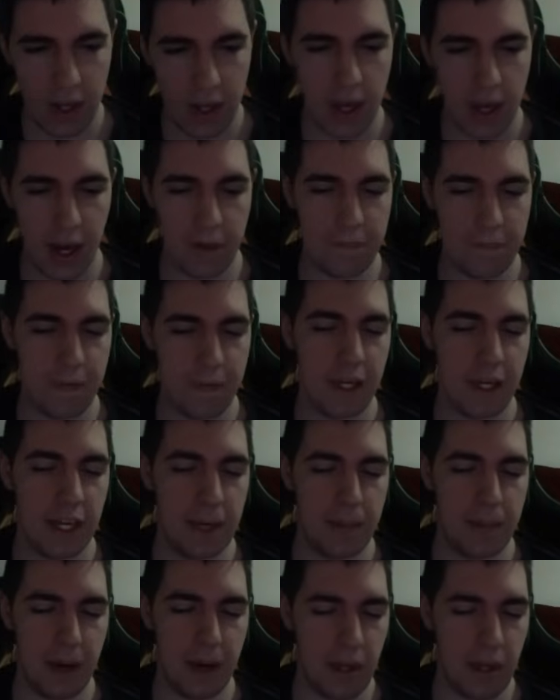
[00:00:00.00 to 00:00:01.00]
I'm thinking
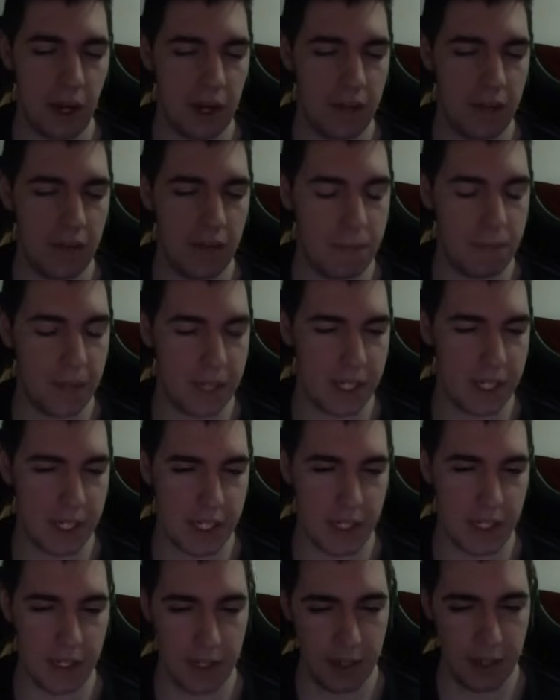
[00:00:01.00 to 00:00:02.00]
about not even
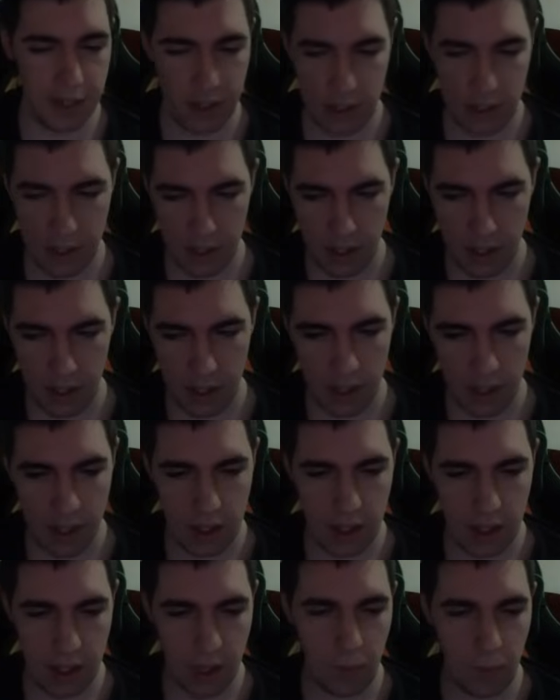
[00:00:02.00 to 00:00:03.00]
pixing.
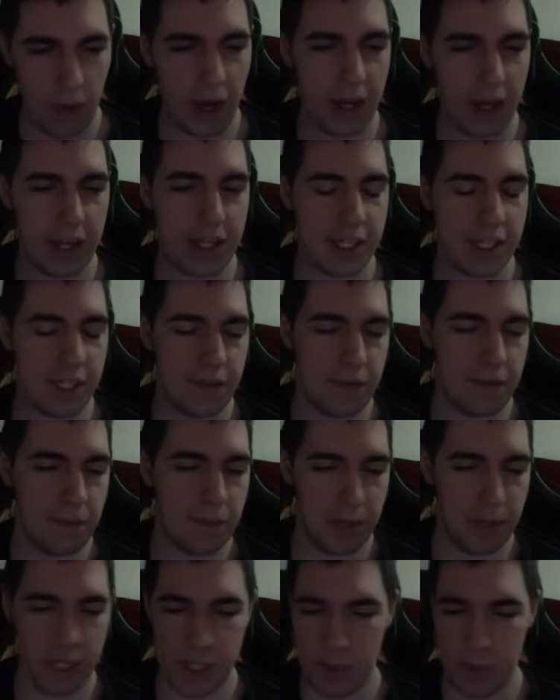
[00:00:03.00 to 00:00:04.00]
Why? Because if he
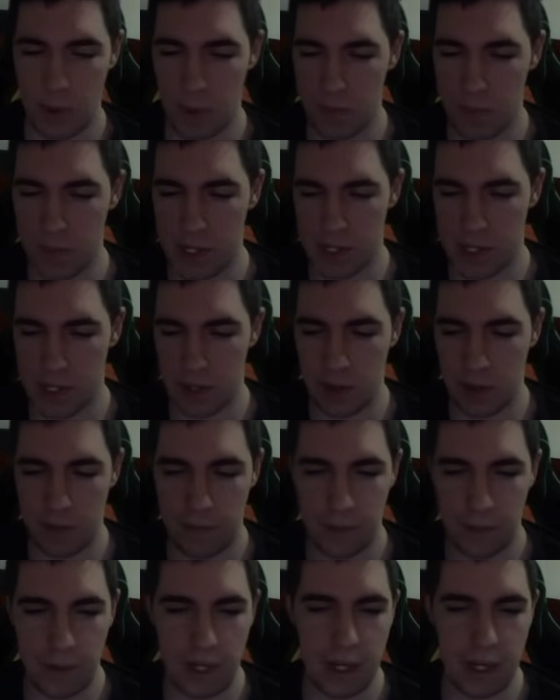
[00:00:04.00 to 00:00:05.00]
plays Mobius on
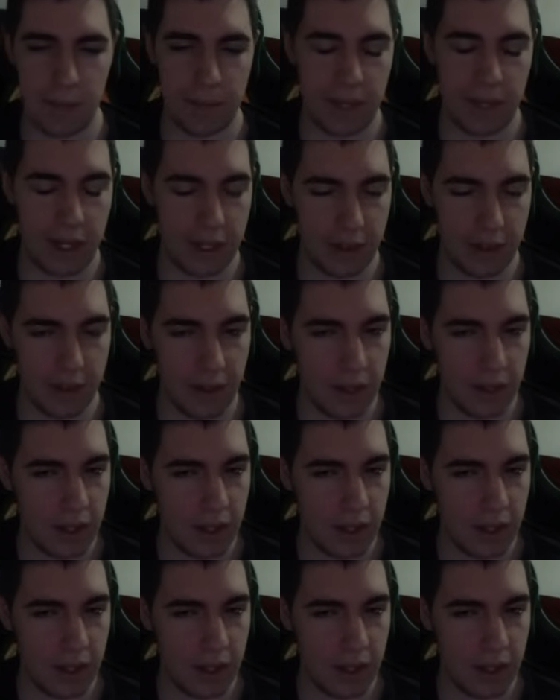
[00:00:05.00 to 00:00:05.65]
3, I'm dead.